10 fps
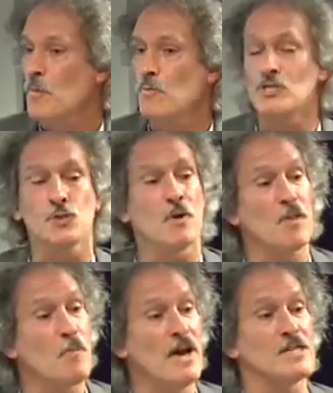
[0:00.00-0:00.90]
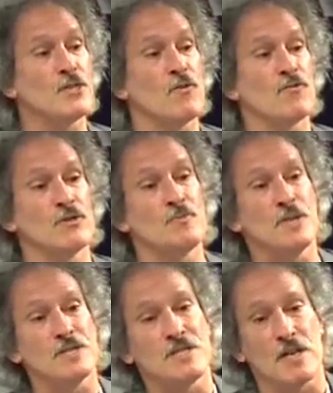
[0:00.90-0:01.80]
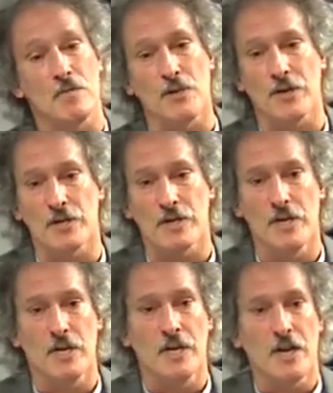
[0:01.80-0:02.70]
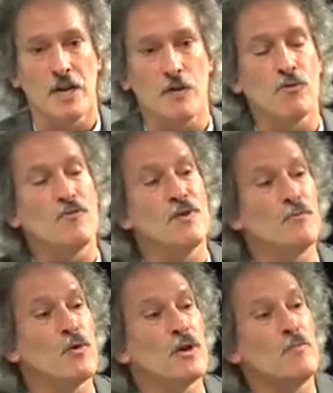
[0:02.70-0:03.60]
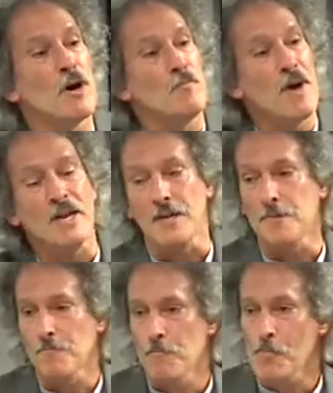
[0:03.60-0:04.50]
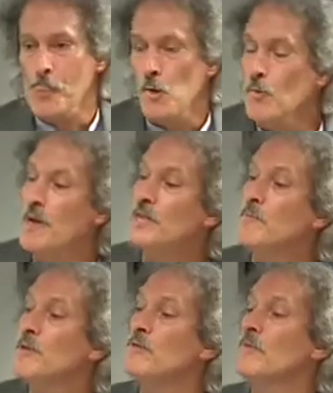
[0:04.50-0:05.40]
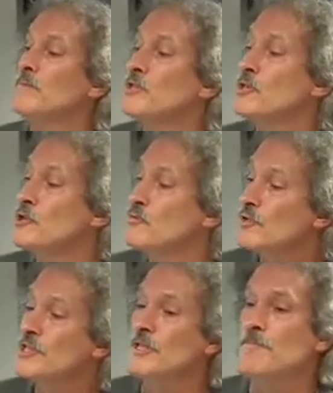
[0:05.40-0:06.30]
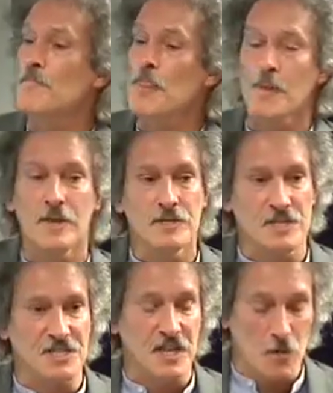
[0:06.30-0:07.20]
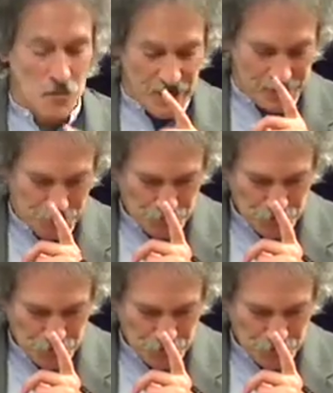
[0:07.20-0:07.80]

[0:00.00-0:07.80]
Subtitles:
which is when the Passover was being celebrated. And he would have been one among many who made the pilgrimage to Jerusalem to celebrate